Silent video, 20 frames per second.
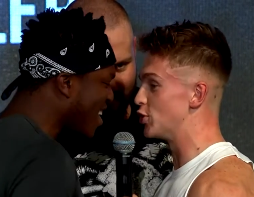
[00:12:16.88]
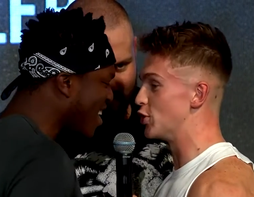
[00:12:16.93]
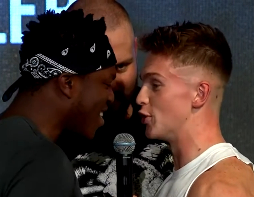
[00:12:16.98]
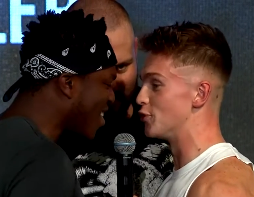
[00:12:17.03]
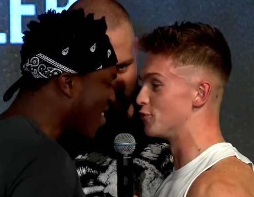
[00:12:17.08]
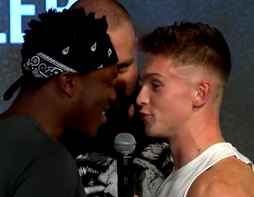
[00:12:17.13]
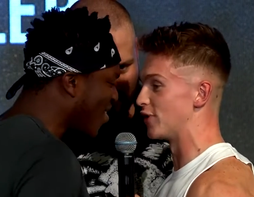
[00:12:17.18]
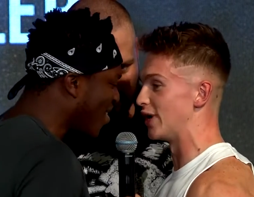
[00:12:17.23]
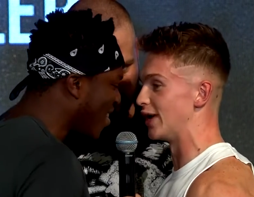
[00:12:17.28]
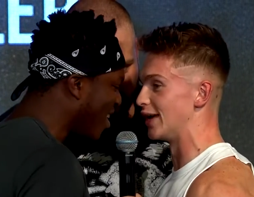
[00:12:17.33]

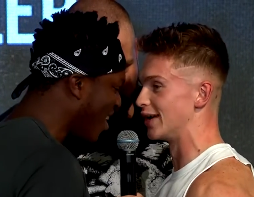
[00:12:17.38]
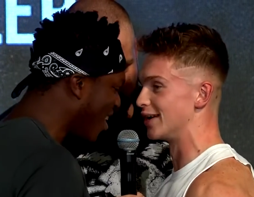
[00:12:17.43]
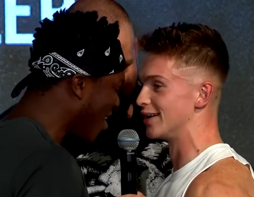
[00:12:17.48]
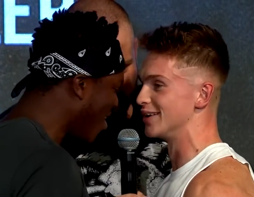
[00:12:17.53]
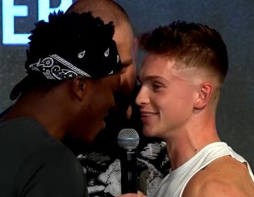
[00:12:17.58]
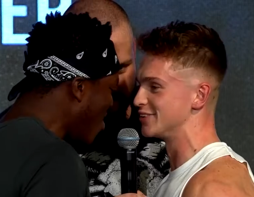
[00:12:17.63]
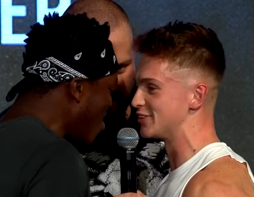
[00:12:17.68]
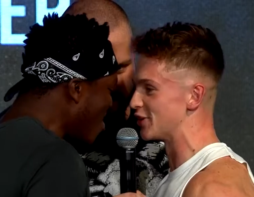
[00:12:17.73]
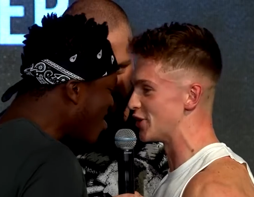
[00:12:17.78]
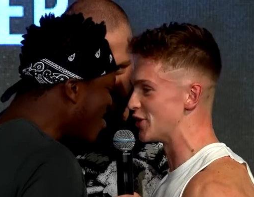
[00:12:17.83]
Speaker 1: your you. thing.
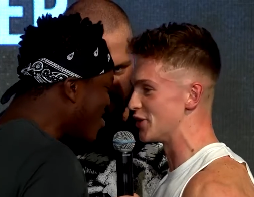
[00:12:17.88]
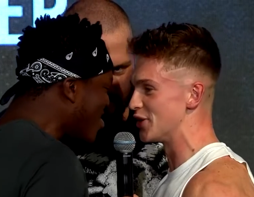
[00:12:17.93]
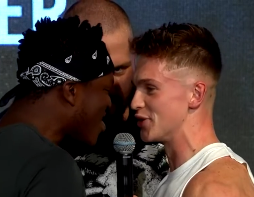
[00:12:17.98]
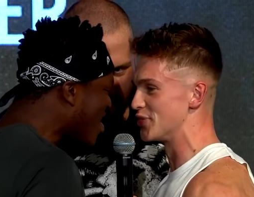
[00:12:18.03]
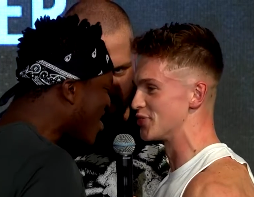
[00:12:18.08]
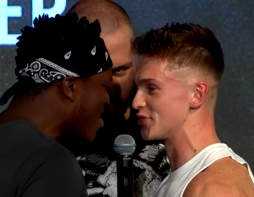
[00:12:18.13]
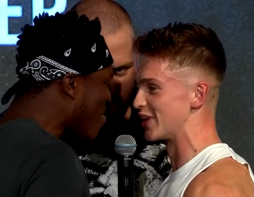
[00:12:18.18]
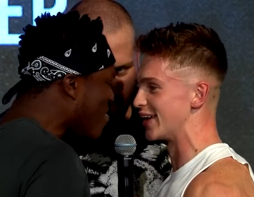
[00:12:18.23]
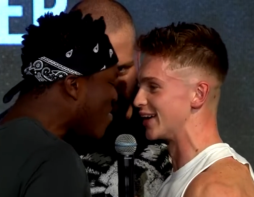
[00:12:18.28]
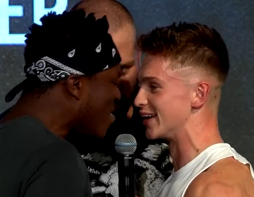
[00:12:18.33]
Oh, Do
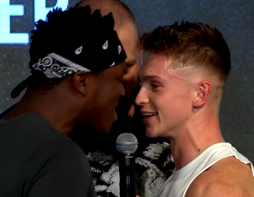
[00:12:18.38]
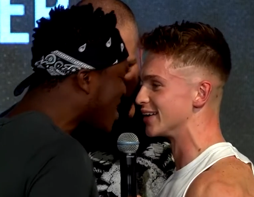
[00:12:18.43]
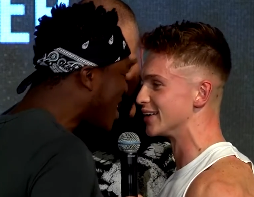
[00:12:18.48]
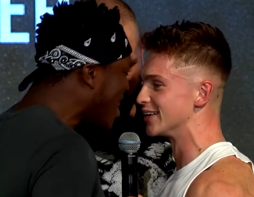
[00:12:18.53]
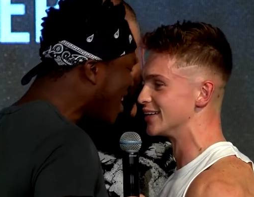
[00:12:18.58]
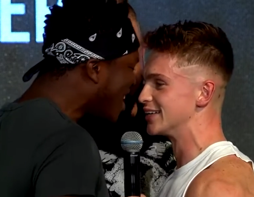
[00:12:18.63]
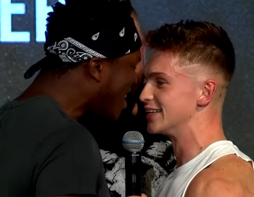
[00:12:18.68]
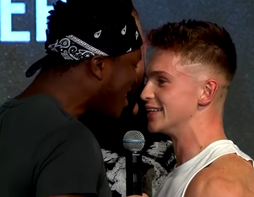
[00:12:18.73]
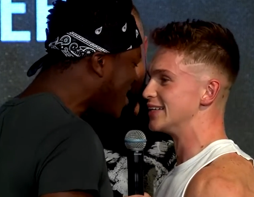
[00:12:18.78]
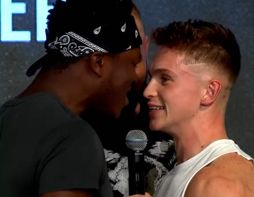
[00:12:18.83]
your thing.
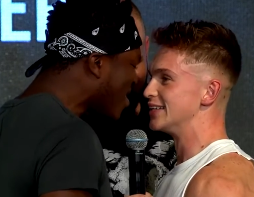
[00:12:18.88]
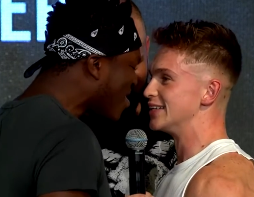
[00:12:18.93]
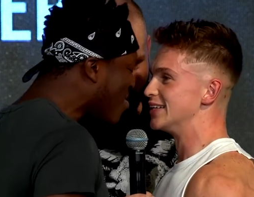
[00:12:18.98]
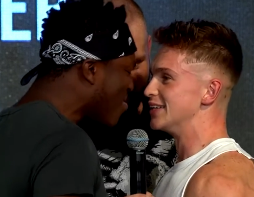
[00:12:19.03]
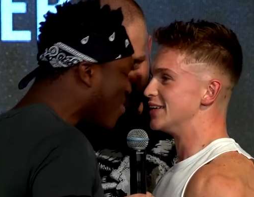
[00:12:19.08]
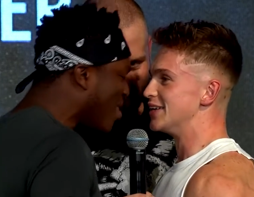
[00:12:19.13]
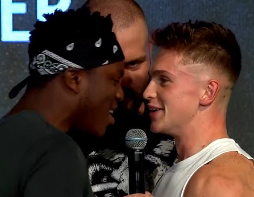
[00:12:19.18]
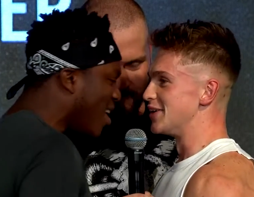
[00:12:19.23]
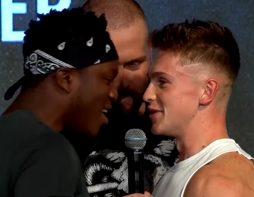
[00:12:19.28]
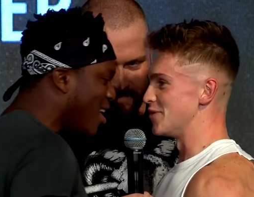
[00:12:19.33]
Mr.
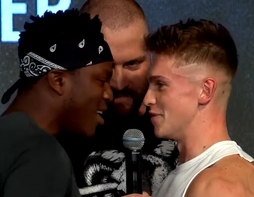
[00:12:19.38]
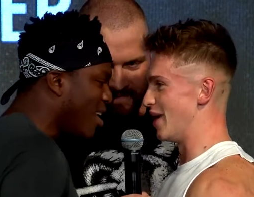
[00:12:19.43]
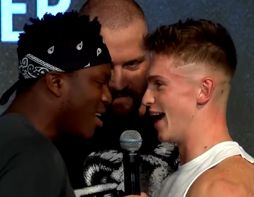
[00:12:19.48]
Legitimate.